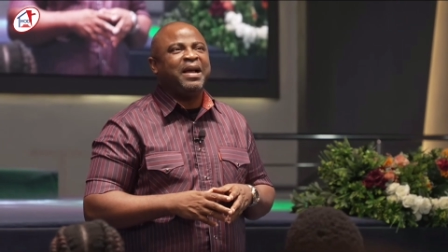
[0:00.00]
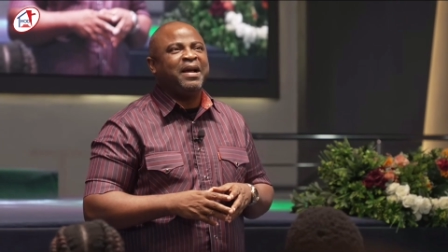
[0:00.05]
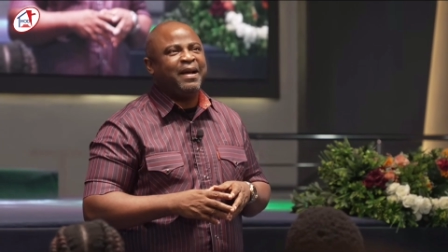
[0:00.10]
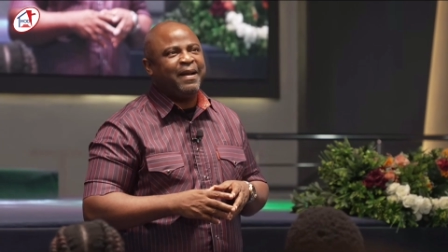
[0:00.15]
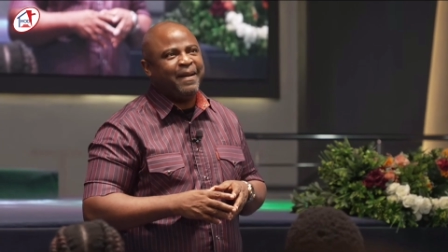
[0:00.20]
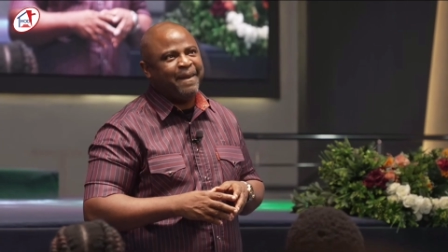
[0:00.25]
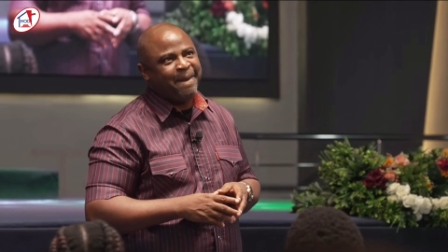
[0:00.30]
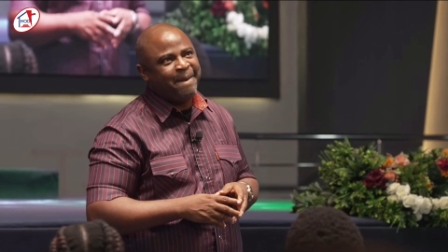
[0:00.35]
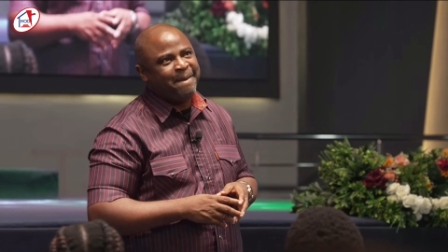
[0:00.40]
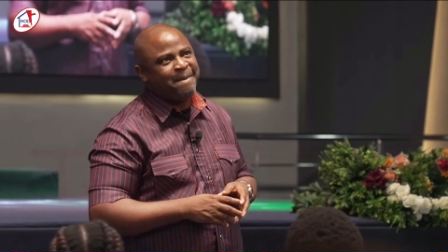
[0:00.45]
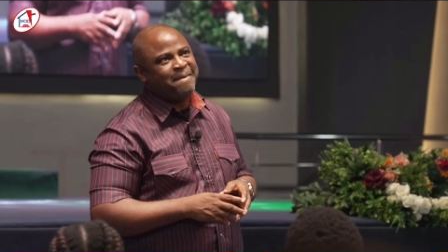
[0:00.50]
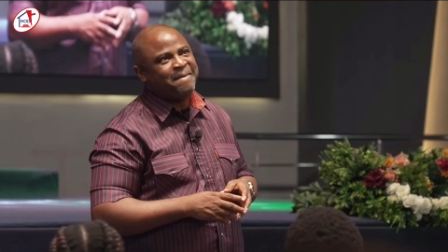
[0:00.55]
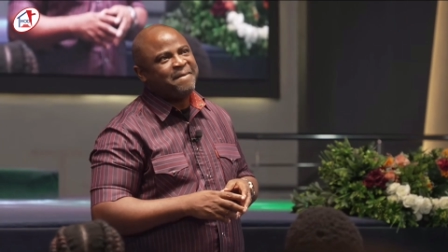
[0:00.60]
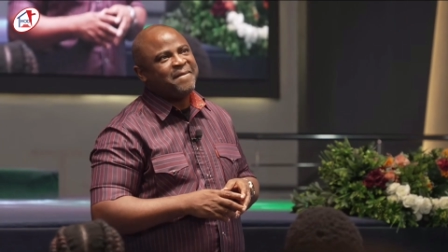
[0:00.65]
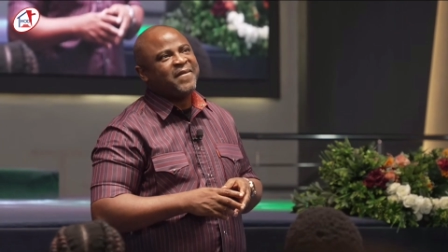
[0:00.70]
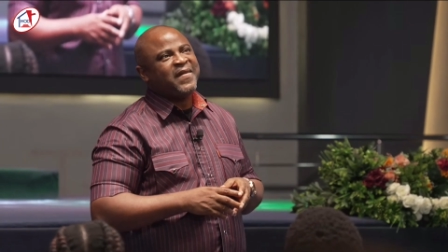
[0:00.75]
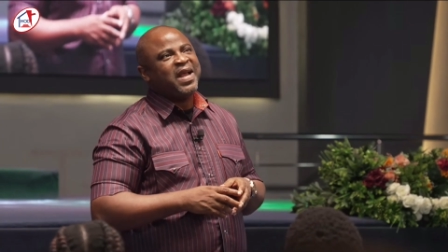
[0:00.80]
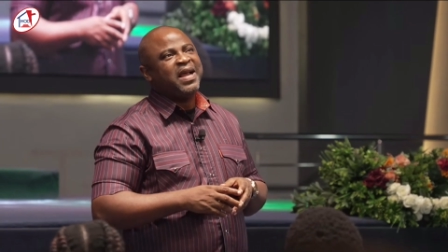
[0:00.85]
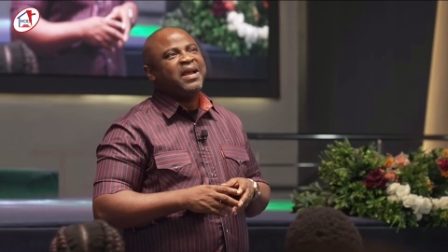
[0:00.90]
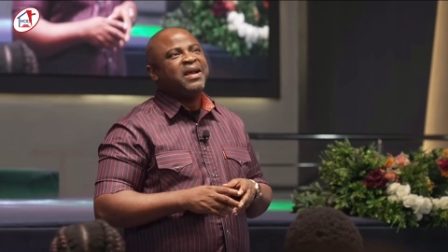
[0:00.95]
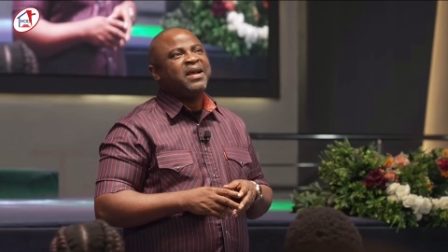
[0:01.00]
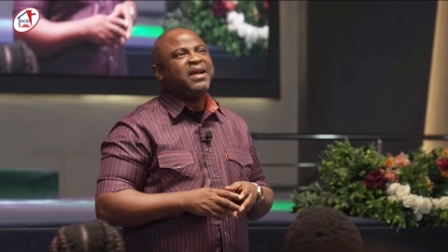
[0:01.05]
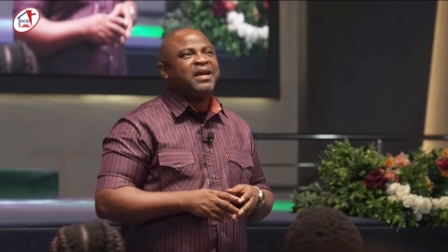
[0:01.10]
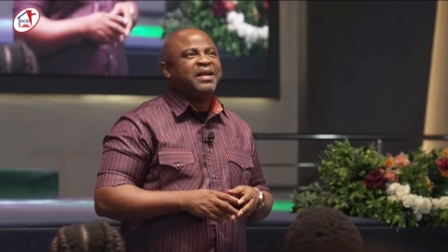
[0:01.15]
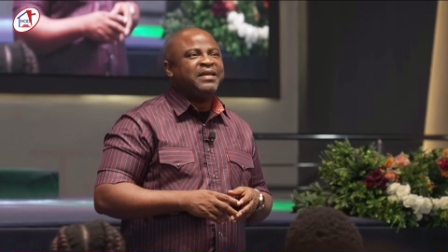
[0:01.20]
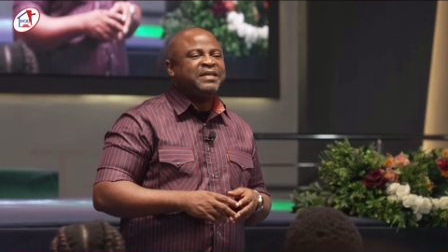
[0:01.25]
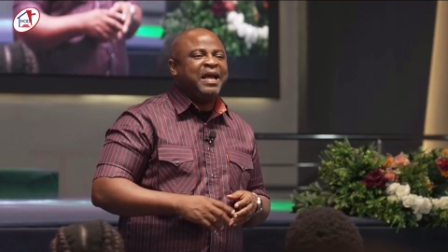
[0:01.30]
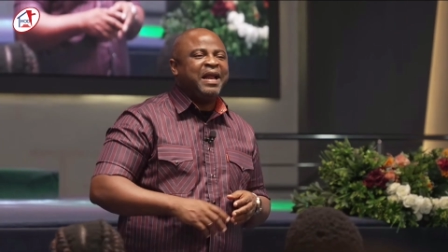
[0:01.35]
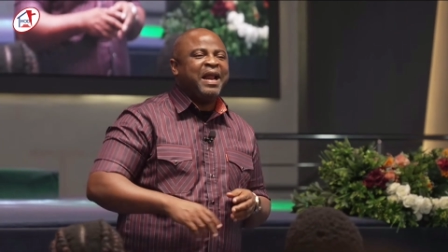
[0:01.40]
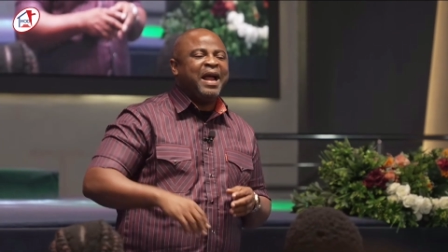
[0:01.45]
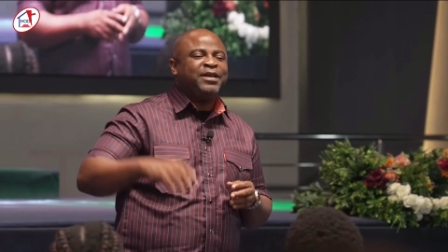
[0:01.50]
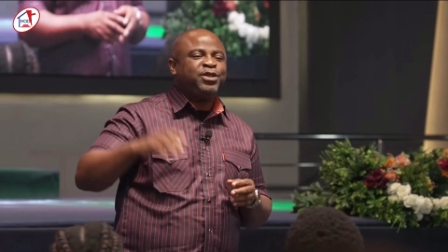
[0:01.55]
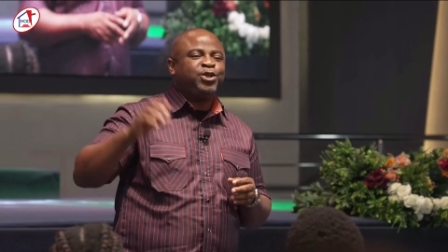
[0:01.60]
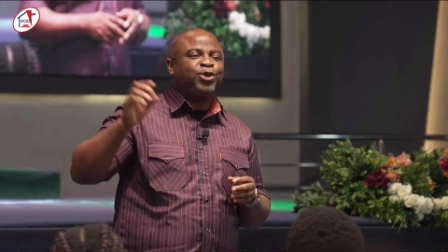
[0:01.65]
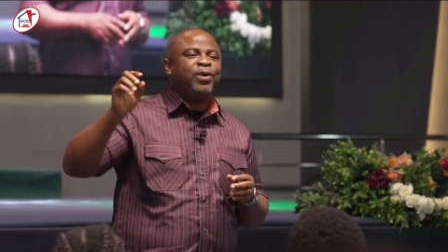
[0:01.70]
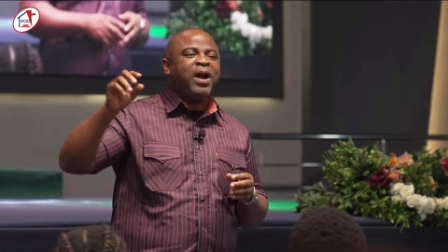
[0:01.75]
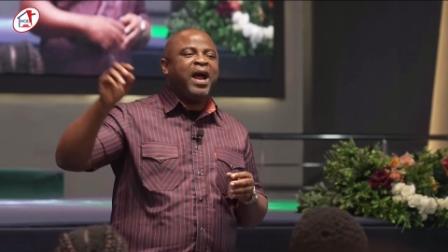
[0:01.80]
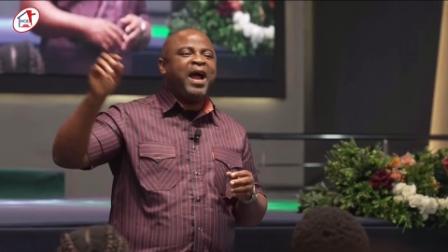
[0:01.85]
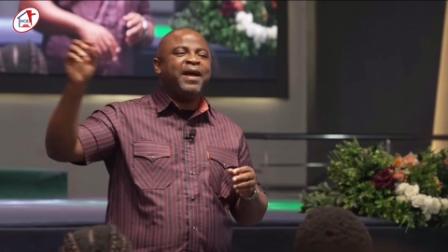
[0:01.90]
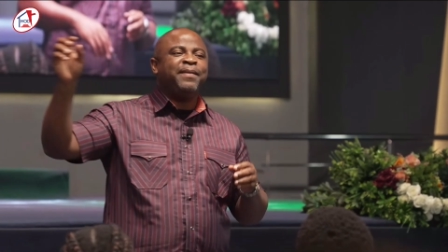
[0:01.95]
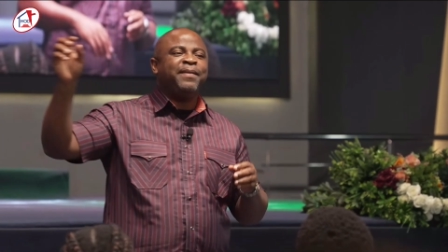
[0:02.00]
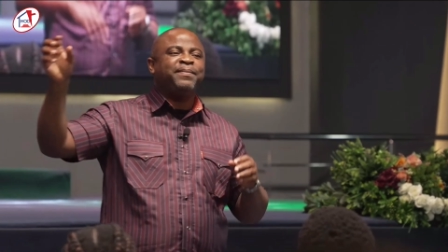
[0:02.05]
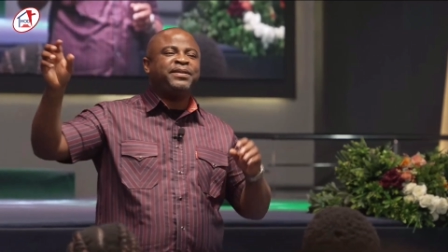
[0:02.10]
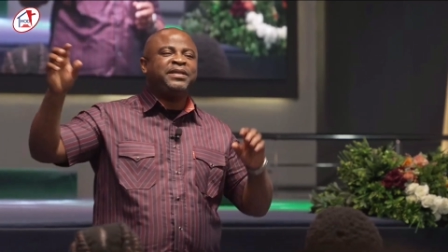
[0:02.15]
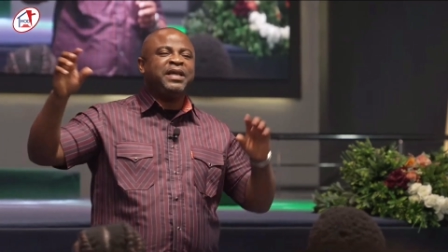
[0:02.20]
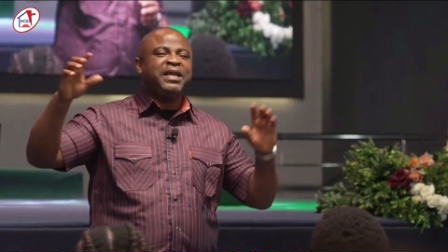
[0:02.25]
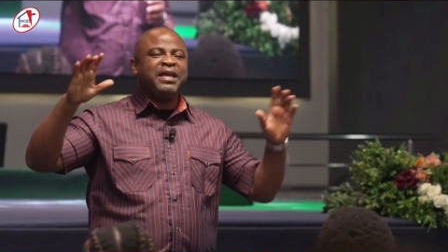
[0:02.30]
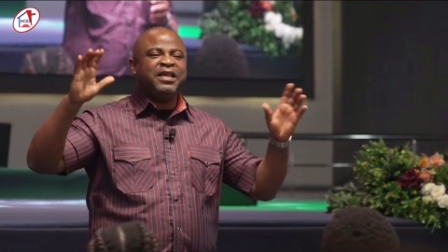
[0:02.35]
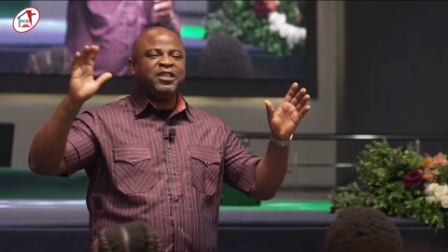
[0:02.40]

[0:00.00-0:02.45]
Uh, there are tribes